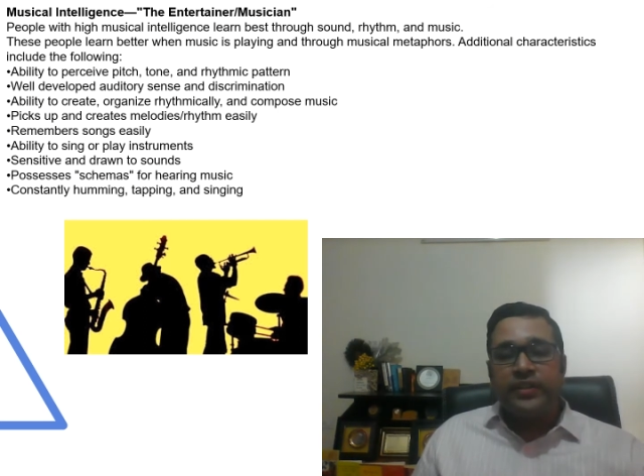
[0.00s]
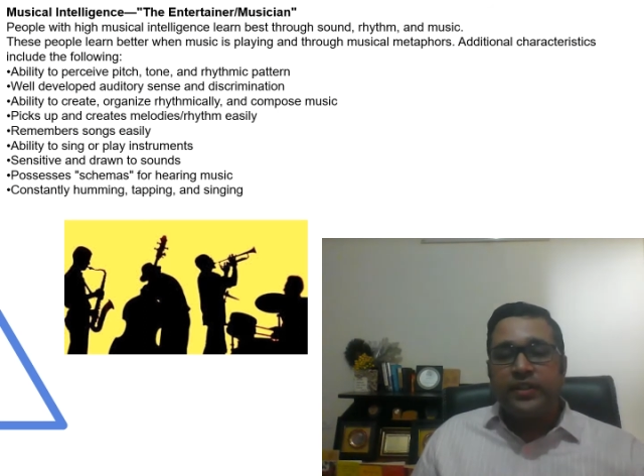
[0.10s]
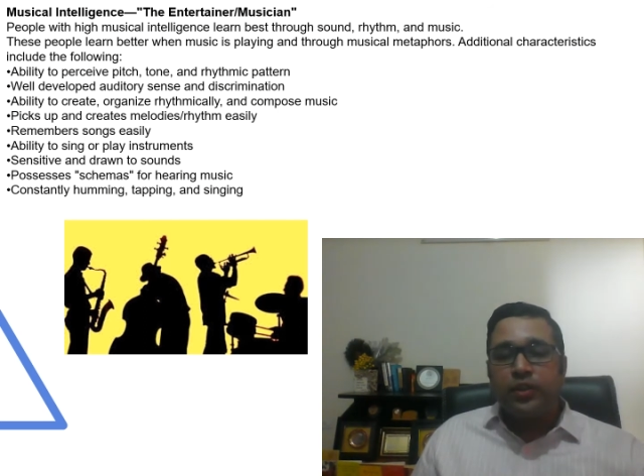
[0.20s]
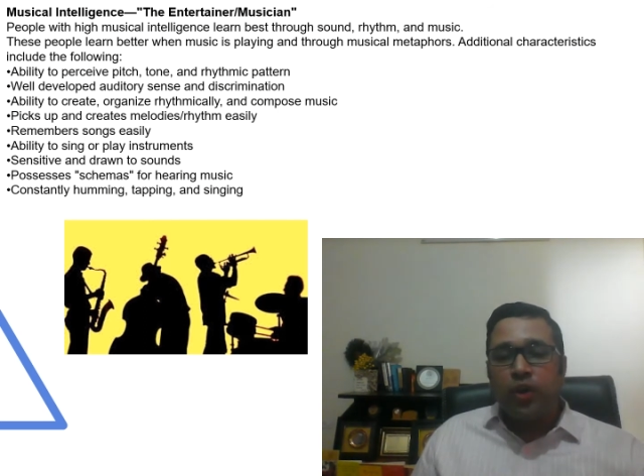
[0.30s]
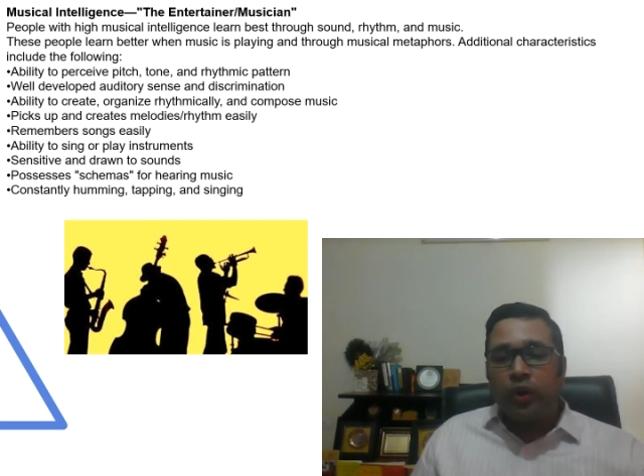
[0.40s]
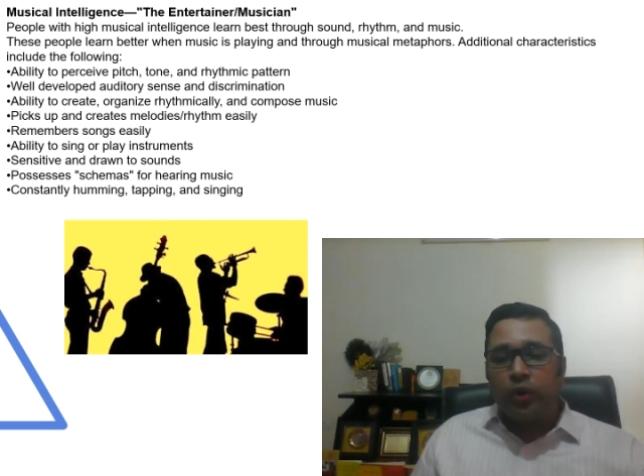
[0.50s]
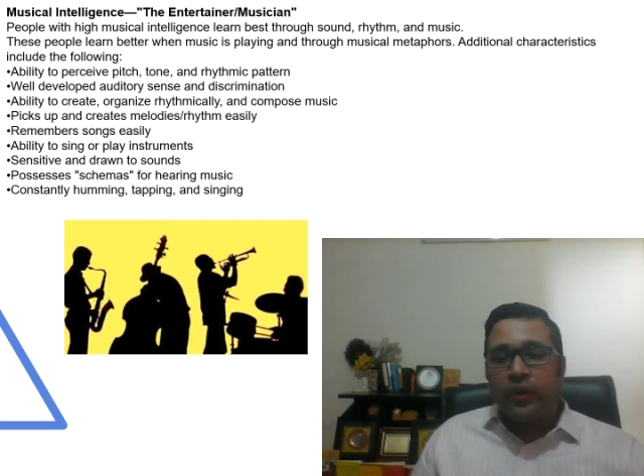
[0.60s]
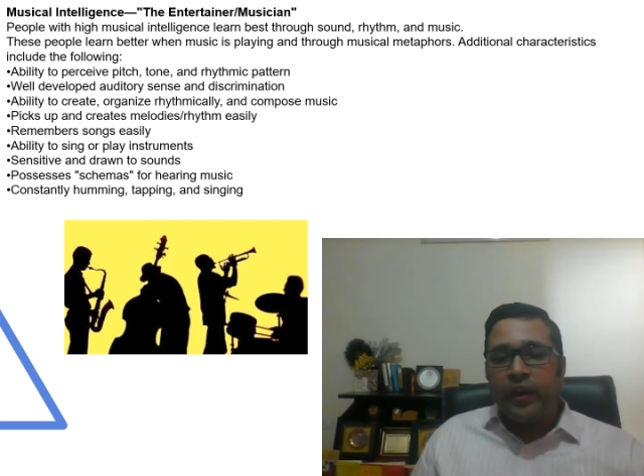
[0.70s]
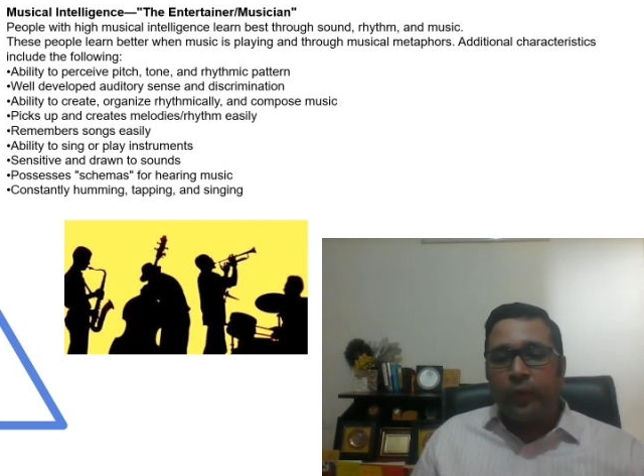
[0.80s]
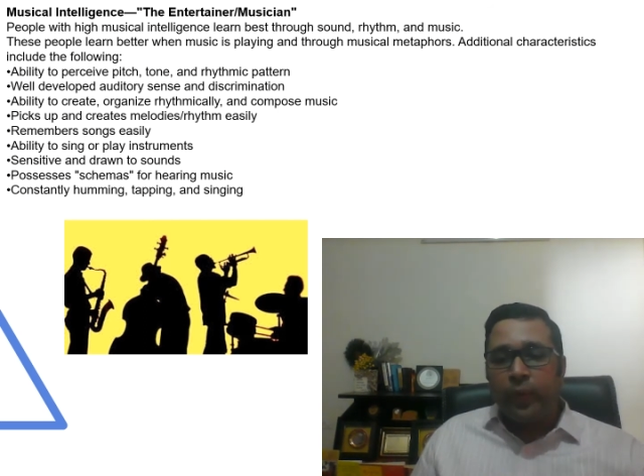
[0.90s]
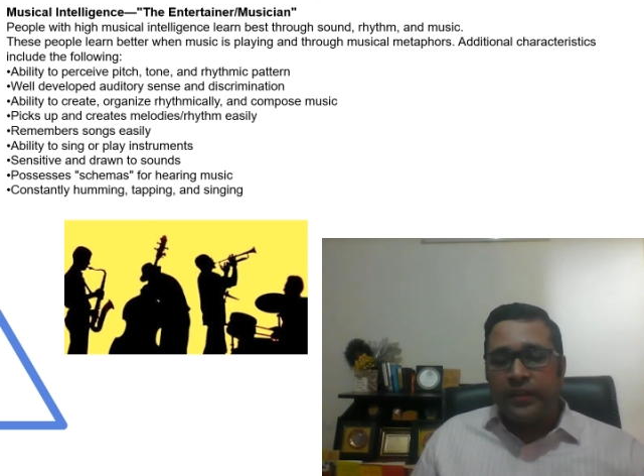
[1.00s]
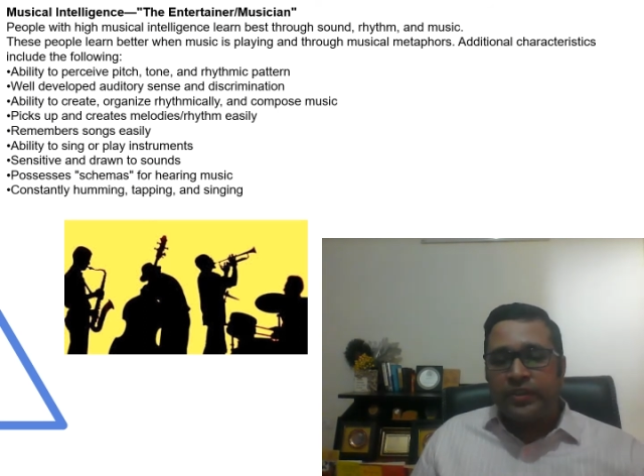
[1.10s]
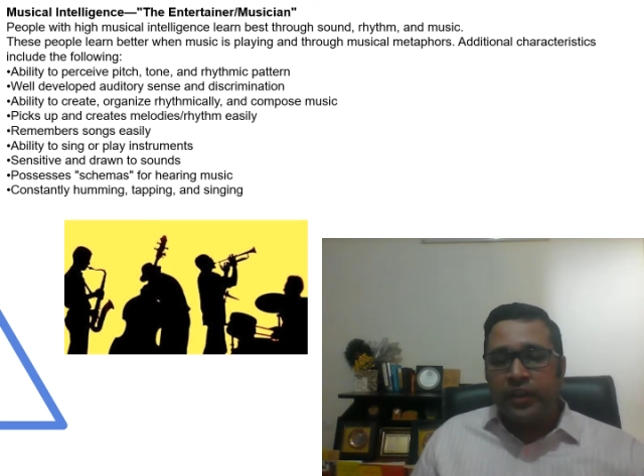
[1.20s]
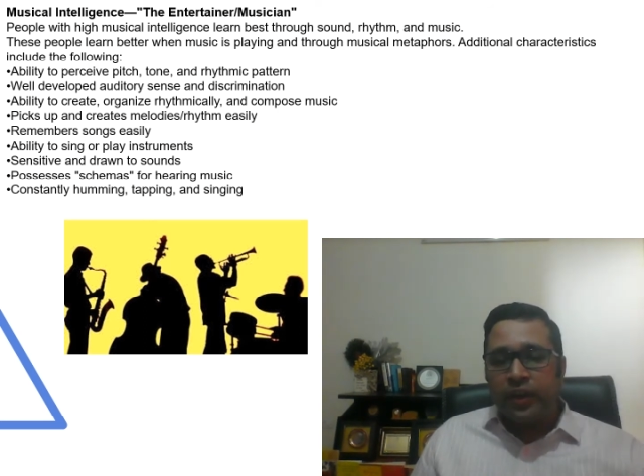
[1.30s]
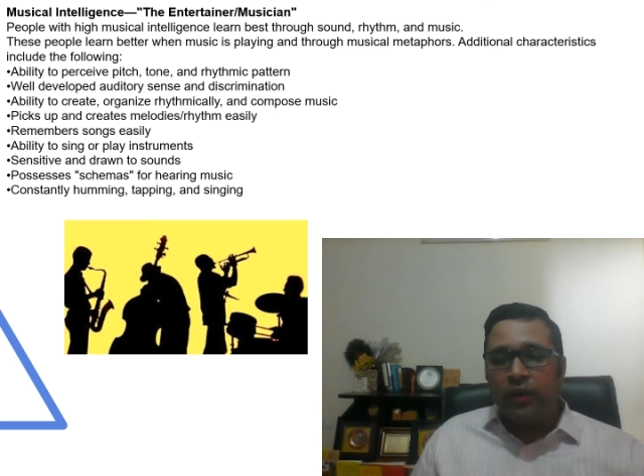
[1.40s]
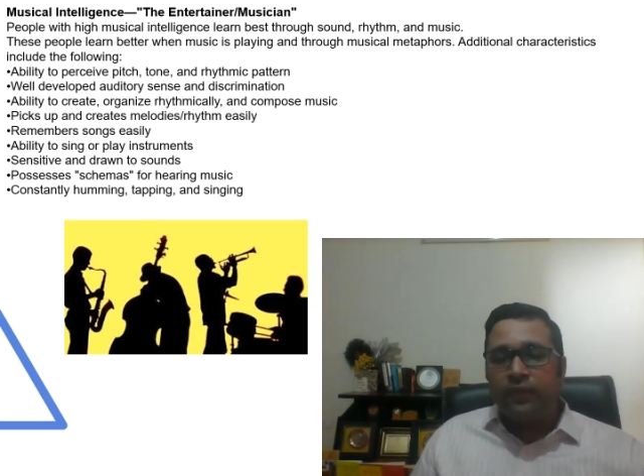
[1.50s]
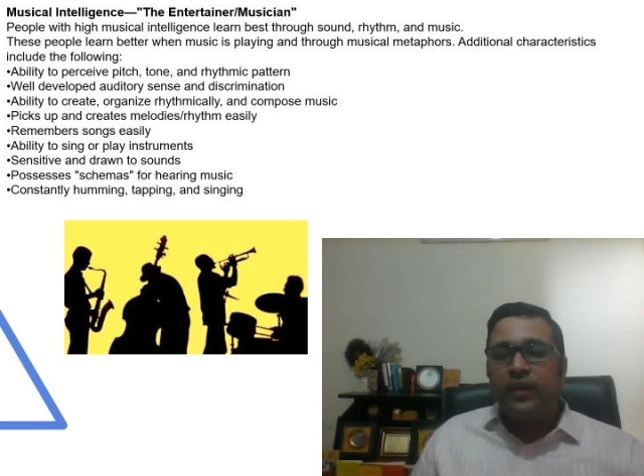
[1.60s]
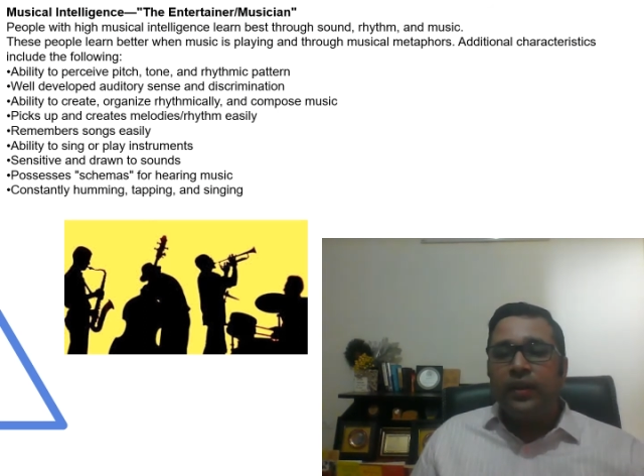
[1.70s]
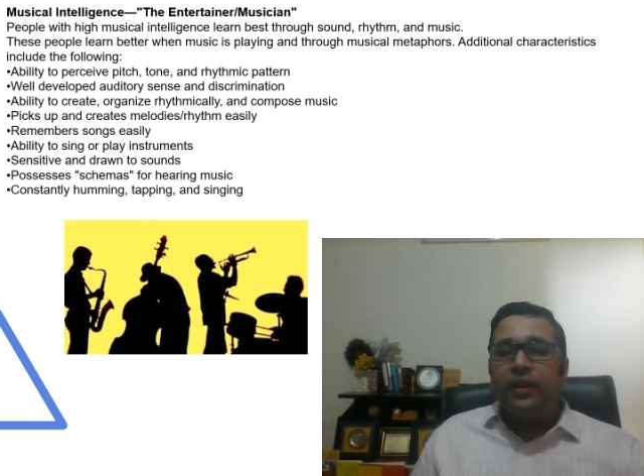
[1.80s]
is not only a question of